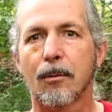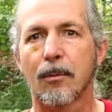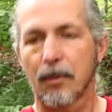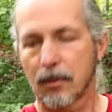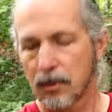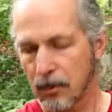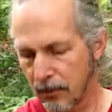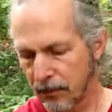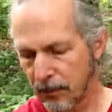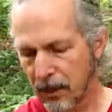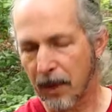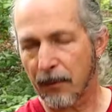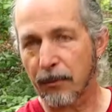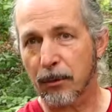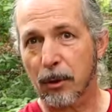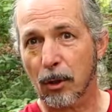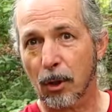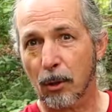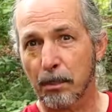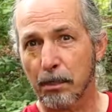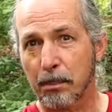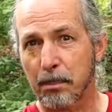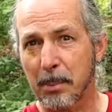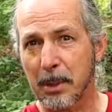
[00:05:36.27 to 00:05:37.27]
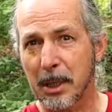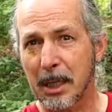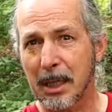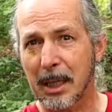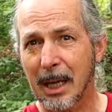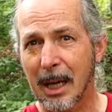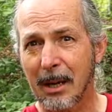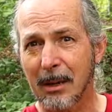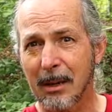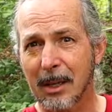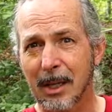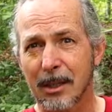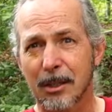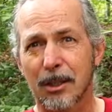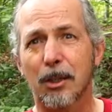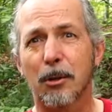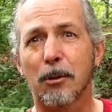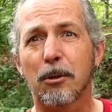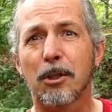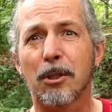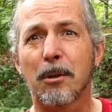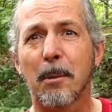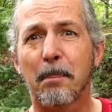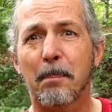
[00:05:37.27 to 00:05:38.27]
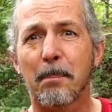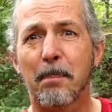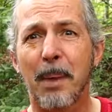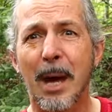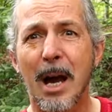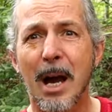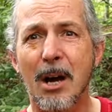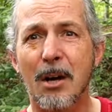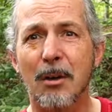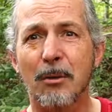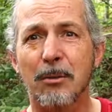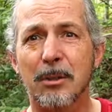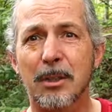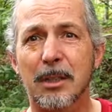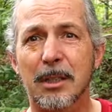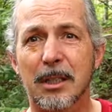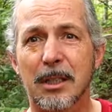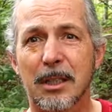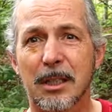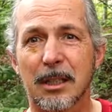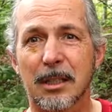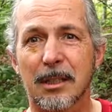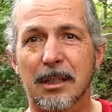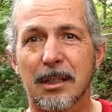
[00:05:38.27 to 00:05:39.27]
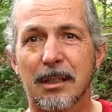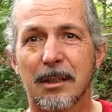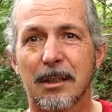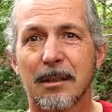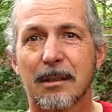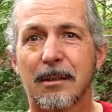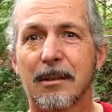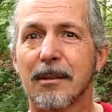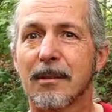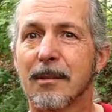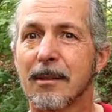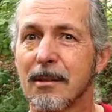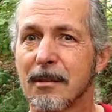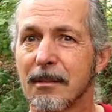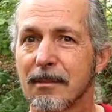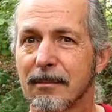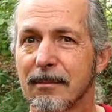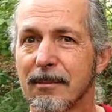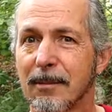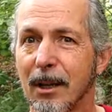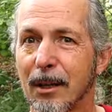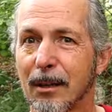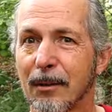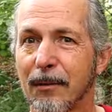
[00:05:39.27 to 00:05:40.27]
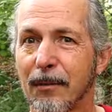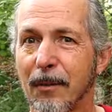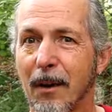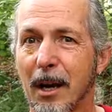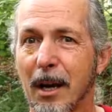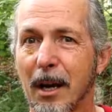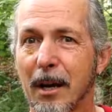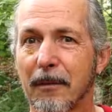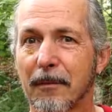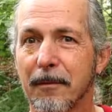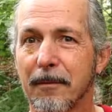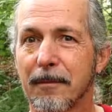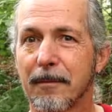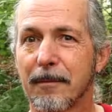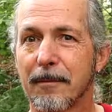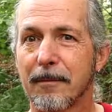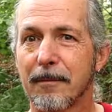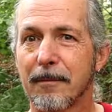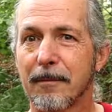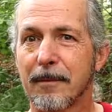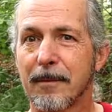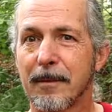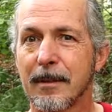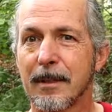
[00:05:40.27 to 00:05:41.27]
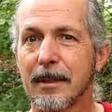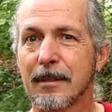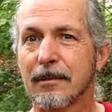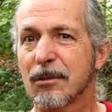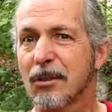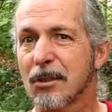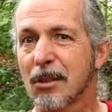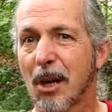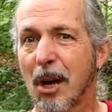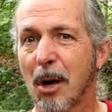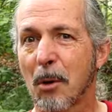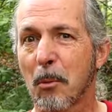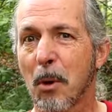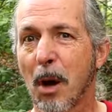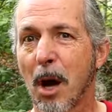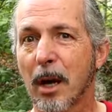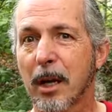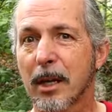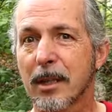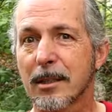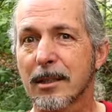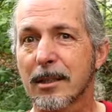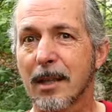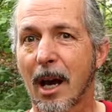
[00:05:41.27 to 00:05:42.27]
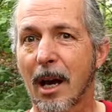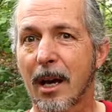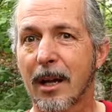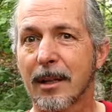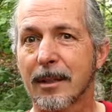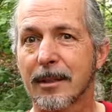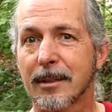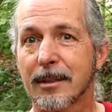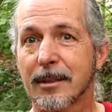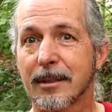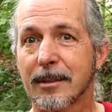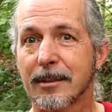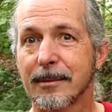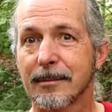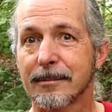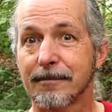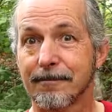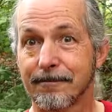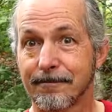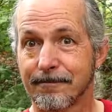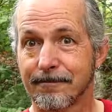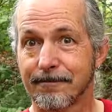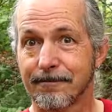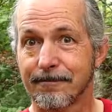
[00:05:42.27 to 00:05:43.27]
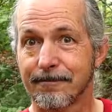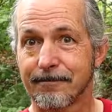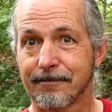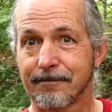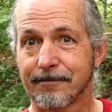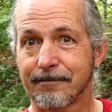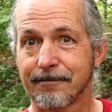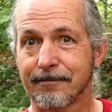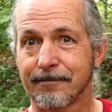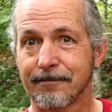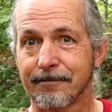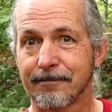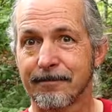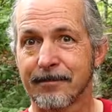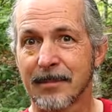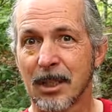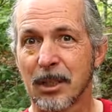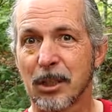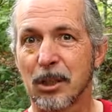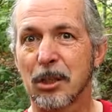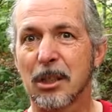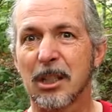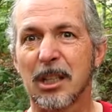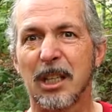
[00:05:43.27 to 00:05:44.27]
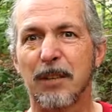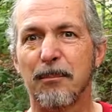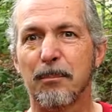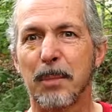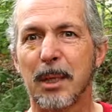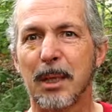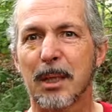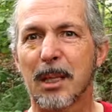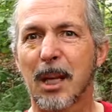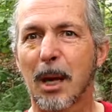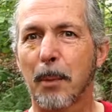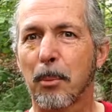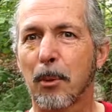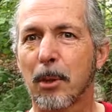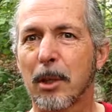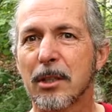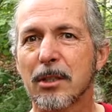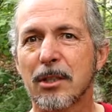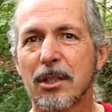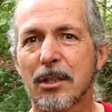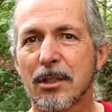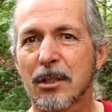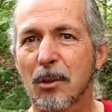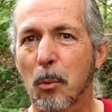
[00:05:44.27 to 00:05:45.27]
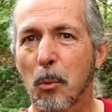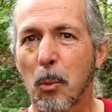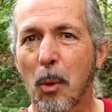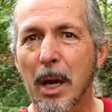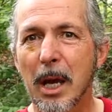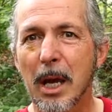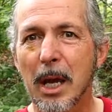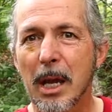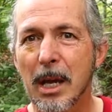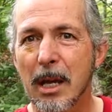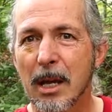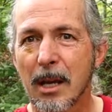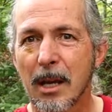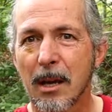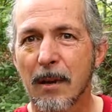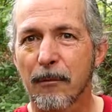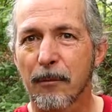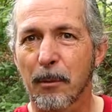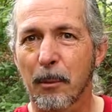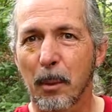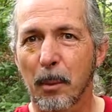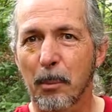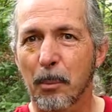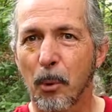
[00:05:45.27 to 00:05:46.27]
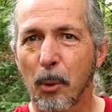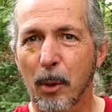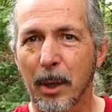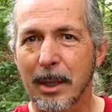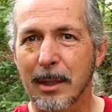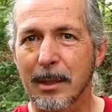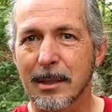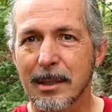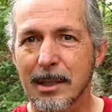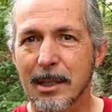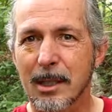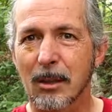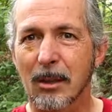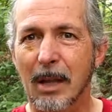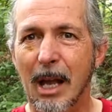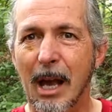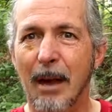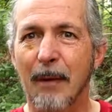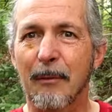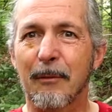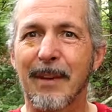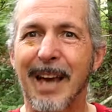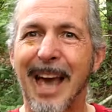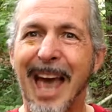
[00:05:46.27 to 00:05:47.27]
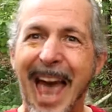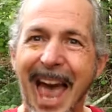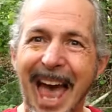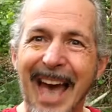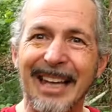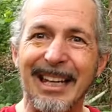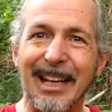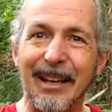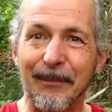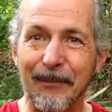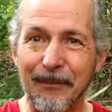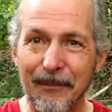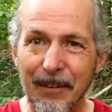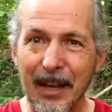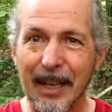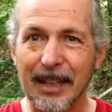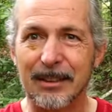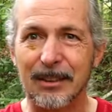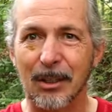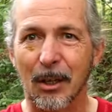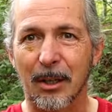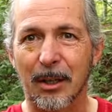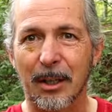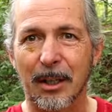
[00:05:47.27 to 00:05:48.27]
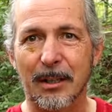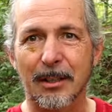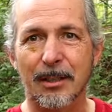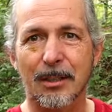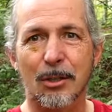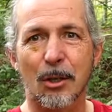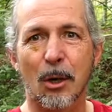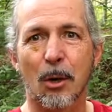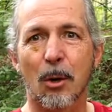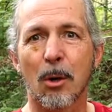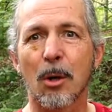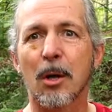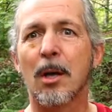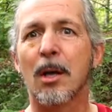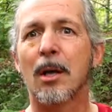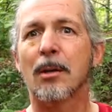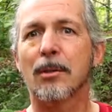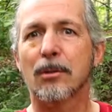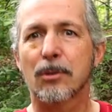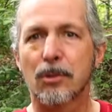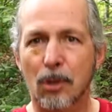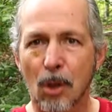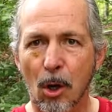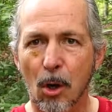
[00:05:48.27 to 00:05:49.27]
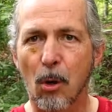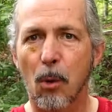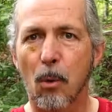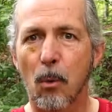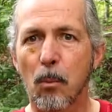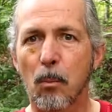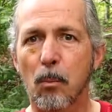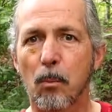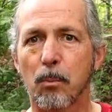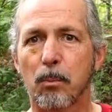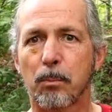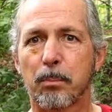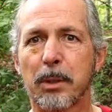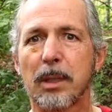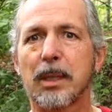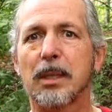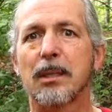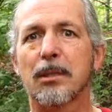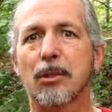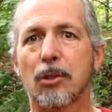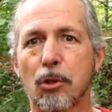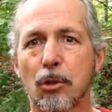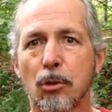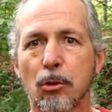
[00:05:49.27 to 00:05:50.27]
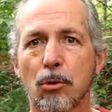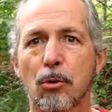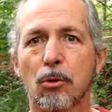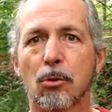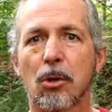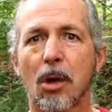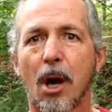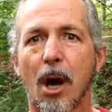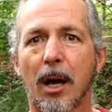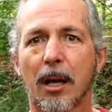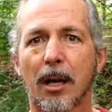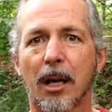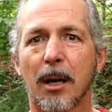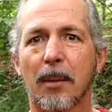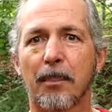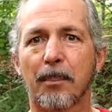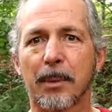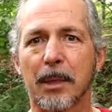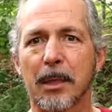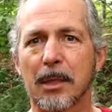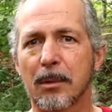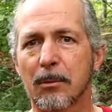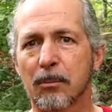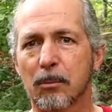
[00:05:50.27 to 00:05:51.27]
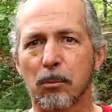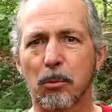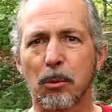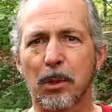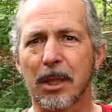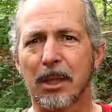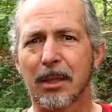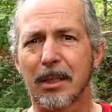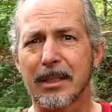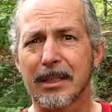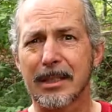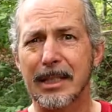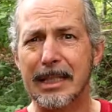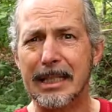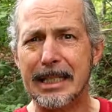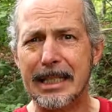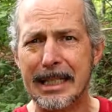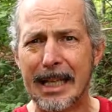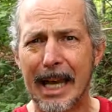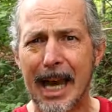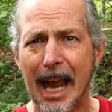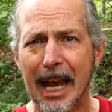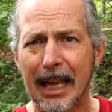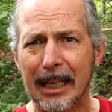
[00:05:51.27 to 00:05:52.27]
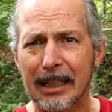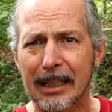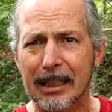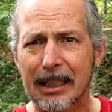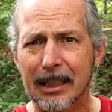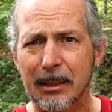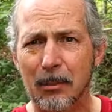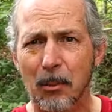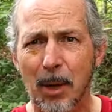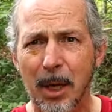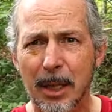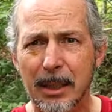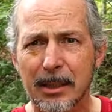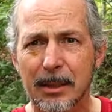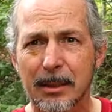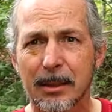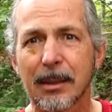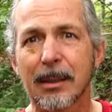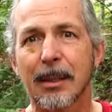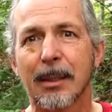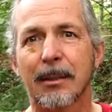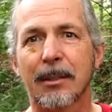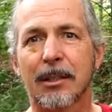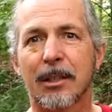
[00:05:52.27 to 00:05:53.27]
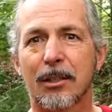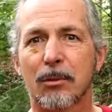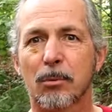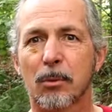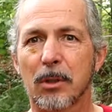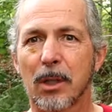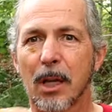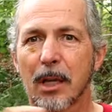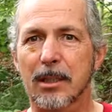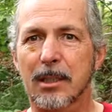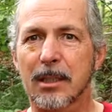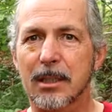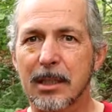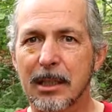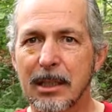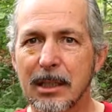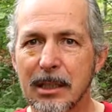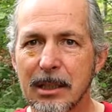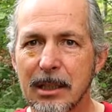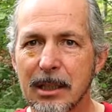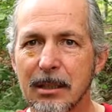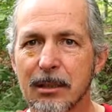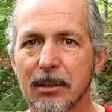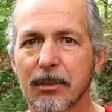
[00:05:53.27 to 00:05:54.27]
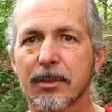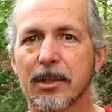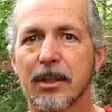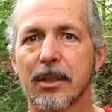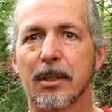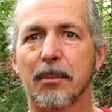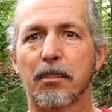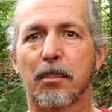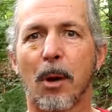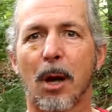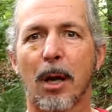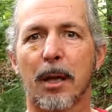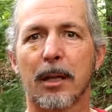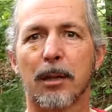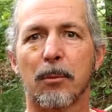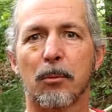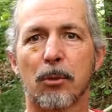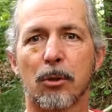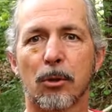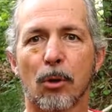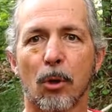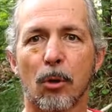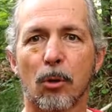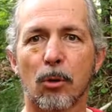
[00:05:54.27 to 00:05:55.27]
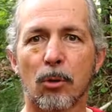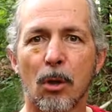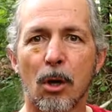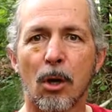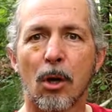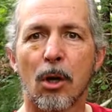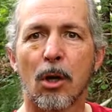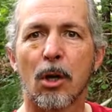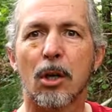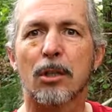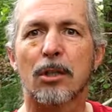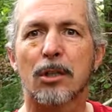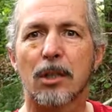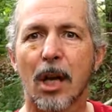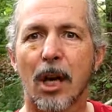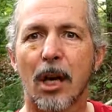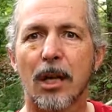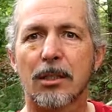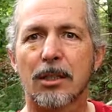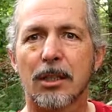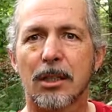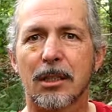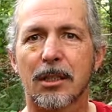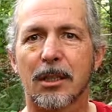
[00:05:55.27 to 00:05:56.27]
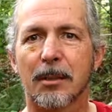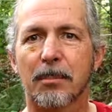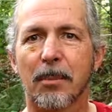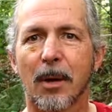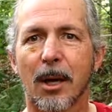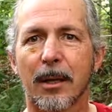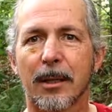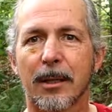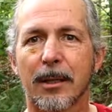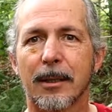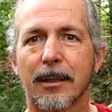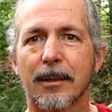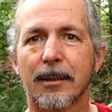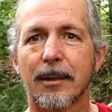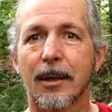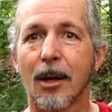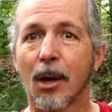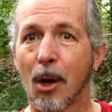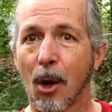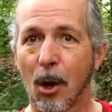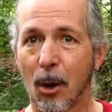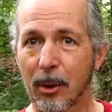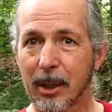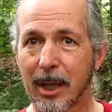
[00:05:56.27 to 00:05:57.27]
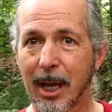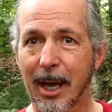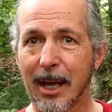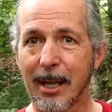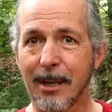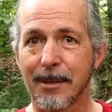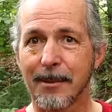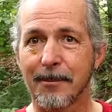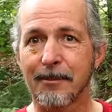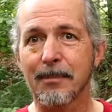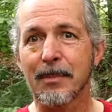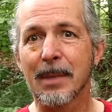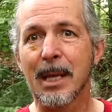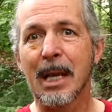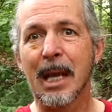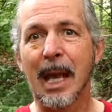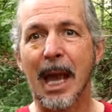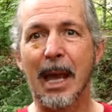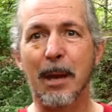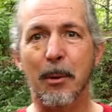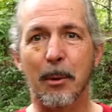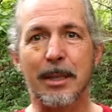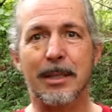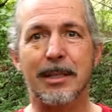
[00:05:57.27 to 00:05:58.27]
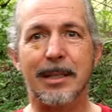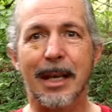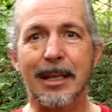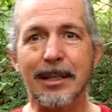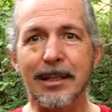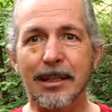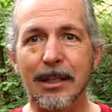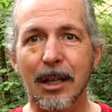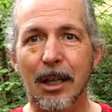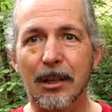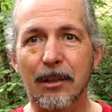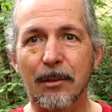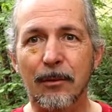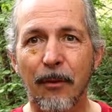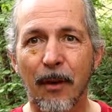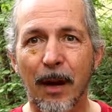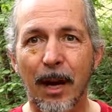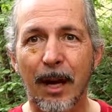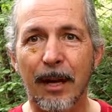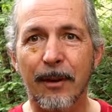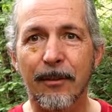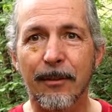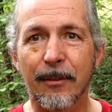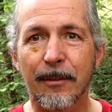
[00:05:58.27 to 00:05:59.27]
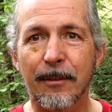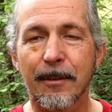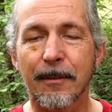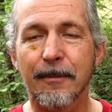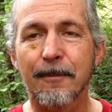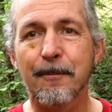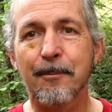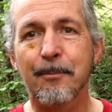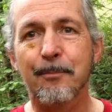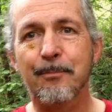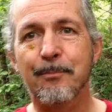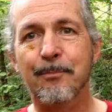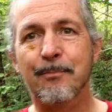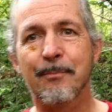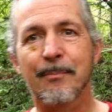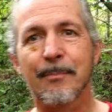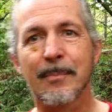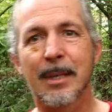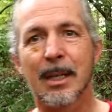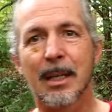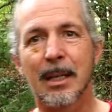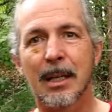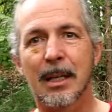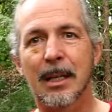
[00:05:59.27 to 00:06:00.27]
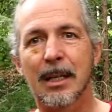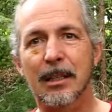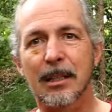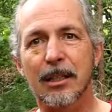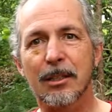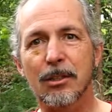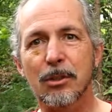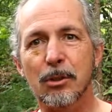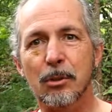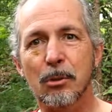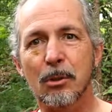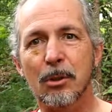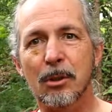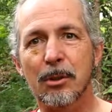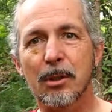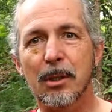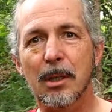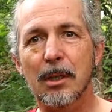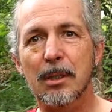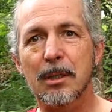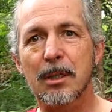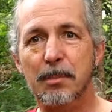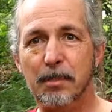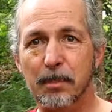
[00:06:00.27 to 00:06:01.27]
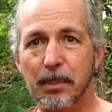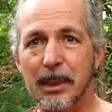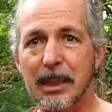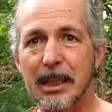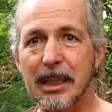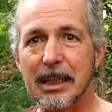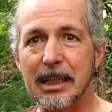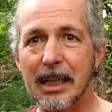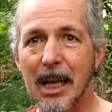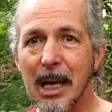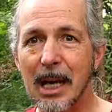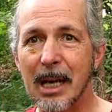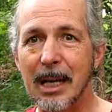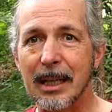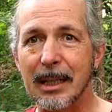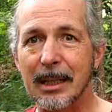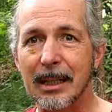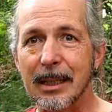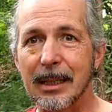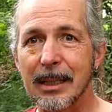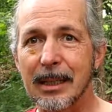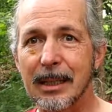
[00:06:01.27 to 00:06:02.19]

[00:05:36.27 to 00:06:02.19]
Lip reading: You've covered a big area. You're bound to hit lung 5. It's not rocket science. You can even be a couple inches away from a point and still have an effect on it. So don't be too caught up in where is exactly what, because we're not sticking needles in the body, we're touching the body. Okay? Anyways, that's lung 5. Let's do spleen 9.